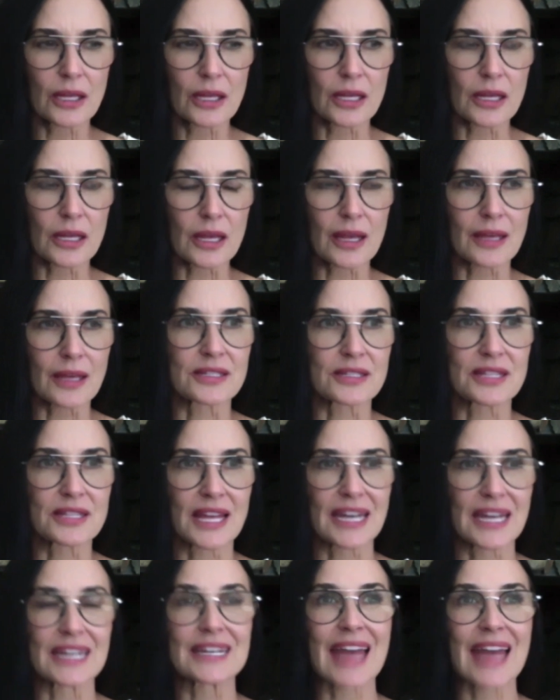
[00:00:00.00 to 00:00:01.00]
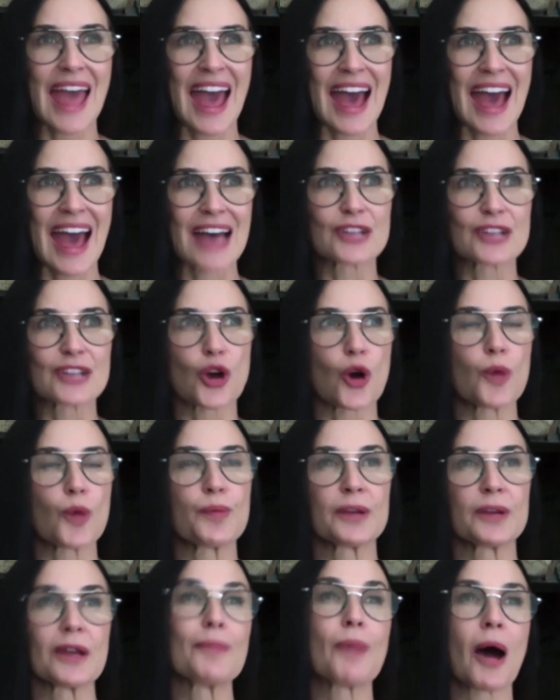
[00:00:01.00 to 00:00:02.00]
Is that it has
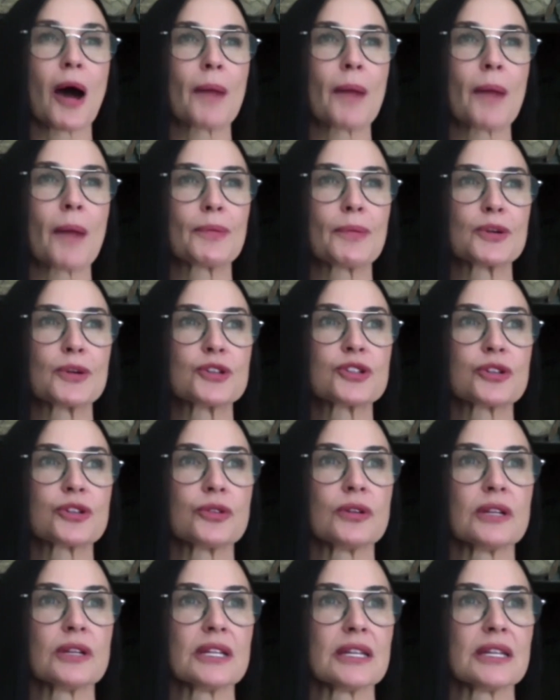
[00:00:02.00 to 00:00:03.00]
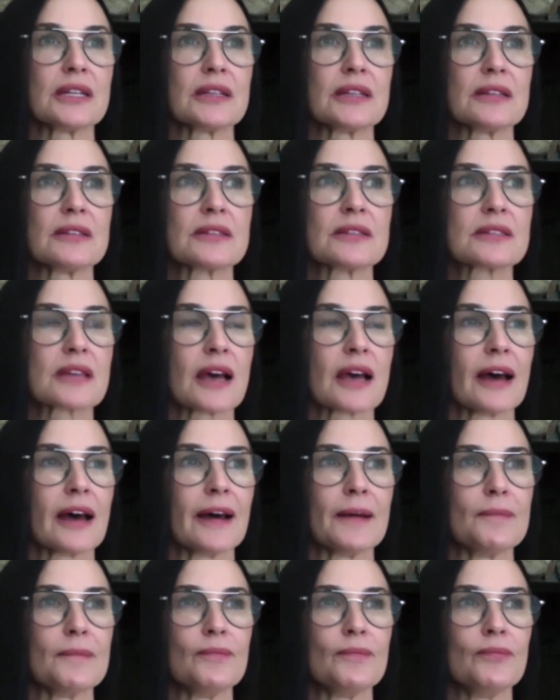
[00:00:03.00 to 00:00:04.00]
opened up opportunities
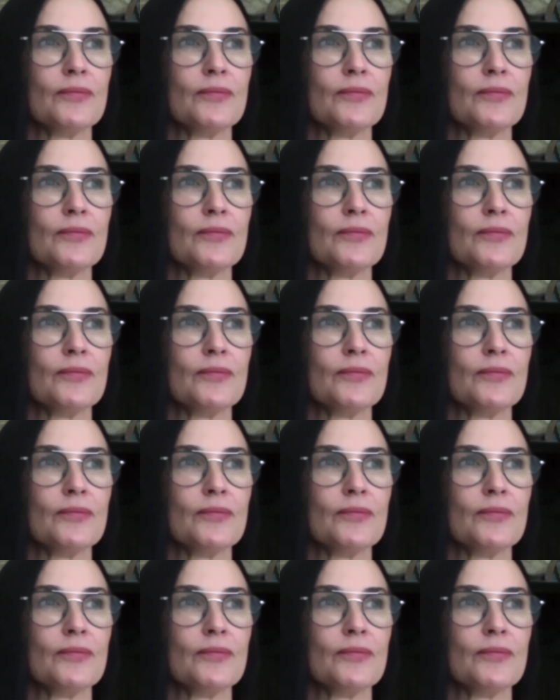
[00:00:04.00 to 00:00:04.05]
to